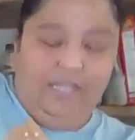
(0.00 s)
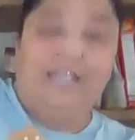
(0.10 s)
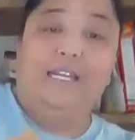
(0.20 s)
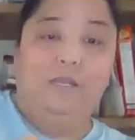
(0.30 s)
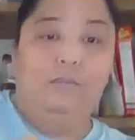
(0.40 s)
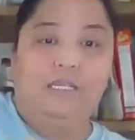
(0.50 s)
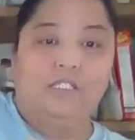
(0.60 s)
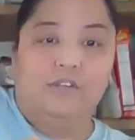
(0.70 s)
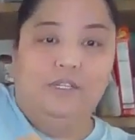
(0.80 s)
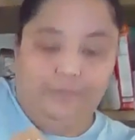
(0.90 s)
that I need to
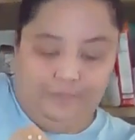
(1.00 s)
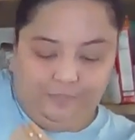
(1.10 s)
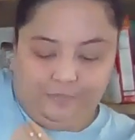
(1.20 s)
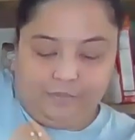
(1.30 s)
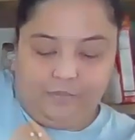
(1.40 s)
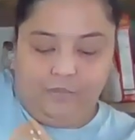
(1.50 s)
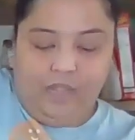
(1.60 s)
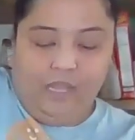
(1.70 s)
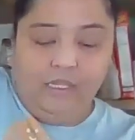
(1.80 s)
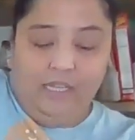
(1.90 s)
mix through
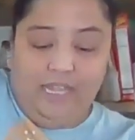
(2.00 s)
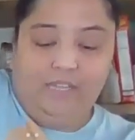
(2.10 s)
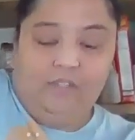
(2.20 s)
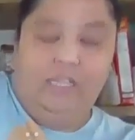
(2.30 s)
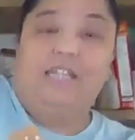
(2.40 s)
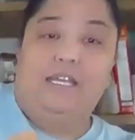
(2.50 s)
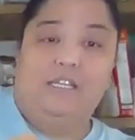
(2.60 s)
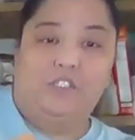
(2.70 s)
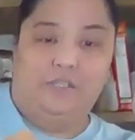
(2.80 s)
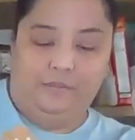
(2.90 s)
to get to that
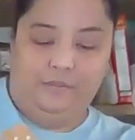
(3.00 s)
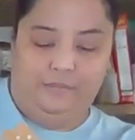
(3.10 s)
texture.